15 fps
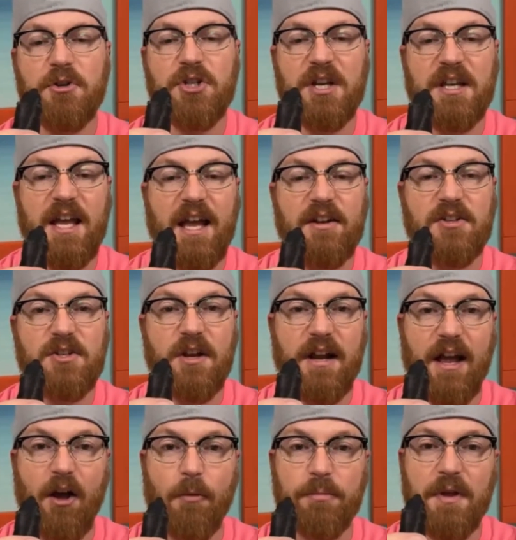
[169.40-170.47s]
which again is going
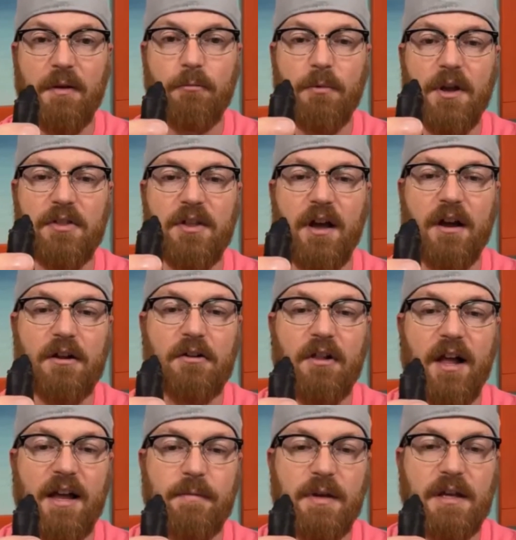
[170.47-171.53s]
to help them with
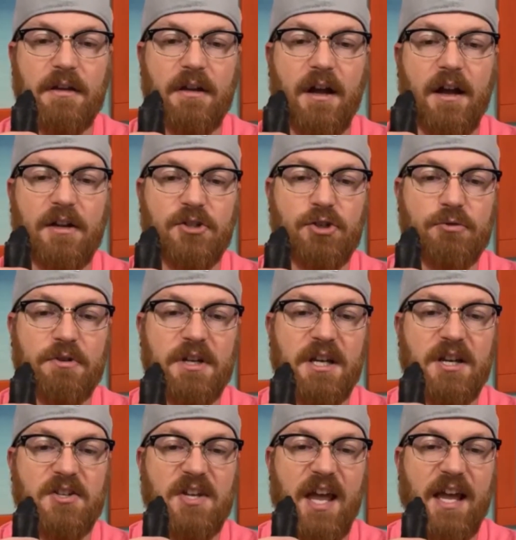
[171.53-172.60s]
climbing
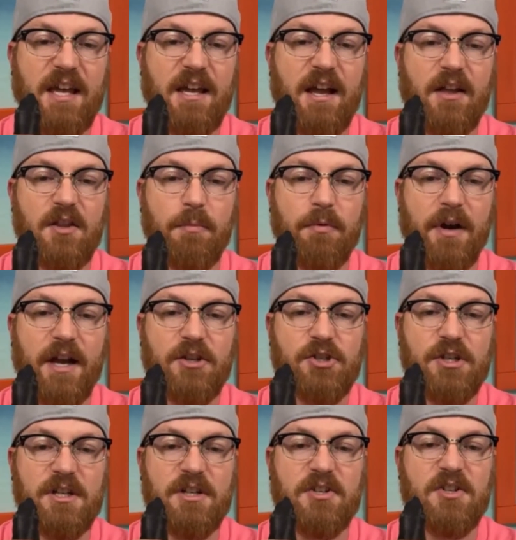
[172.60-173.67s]
trees, hanging on the
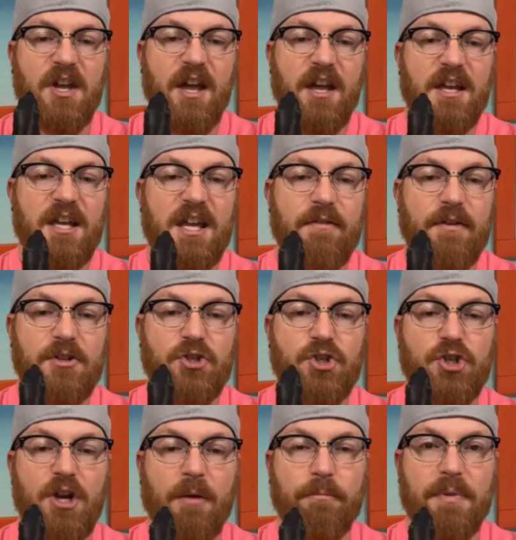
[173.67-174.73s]
branches, even
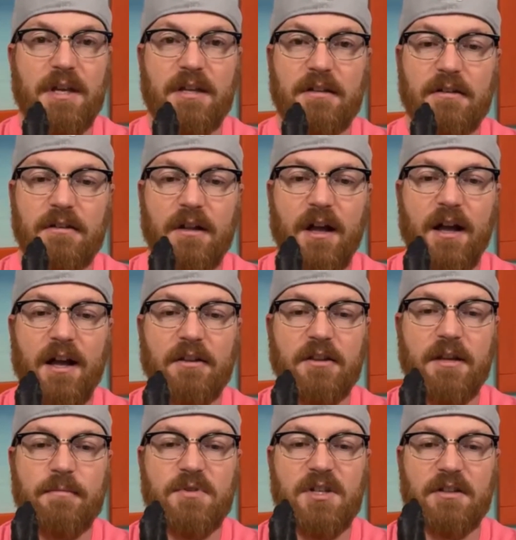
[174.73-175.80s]
jumping
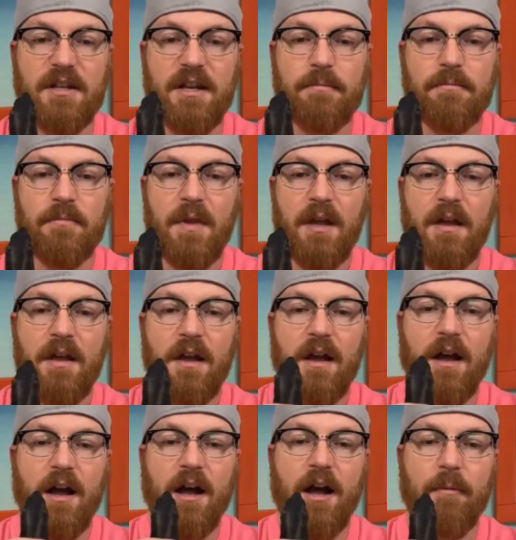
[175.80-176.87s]
limb to limb.
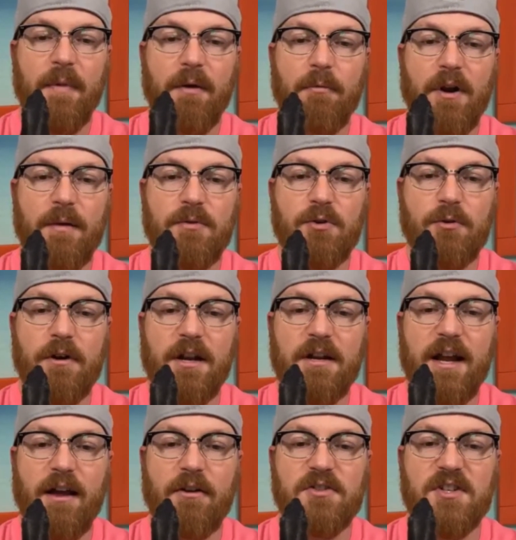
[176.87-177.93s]
And what I'm doing
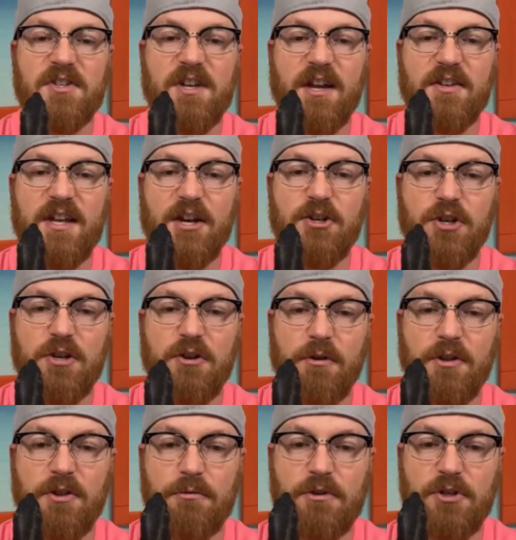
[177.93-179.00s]
right now is this guy's actually
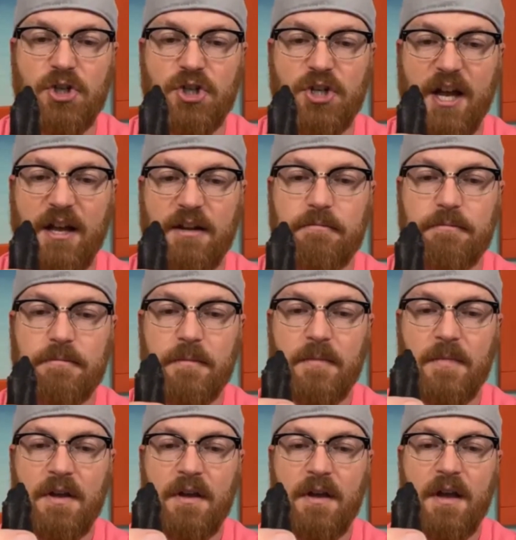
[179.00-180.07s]
going through a shed,
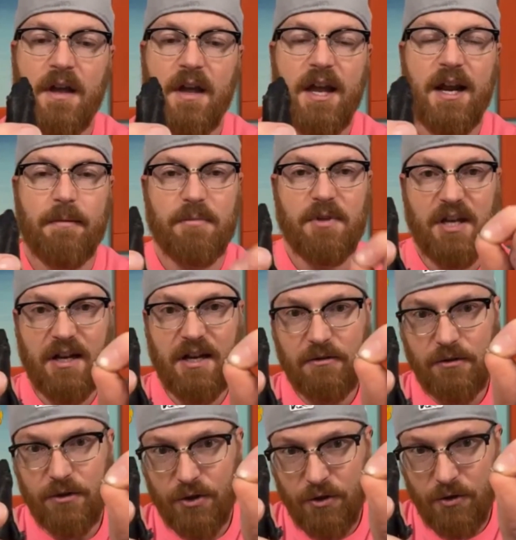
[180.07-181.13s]
and I'm
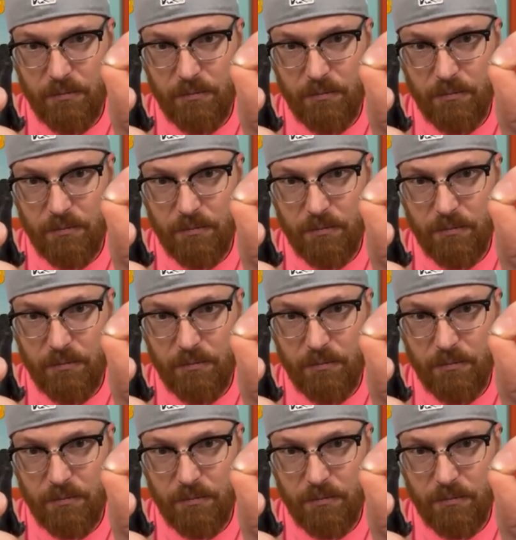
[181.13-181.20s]
getting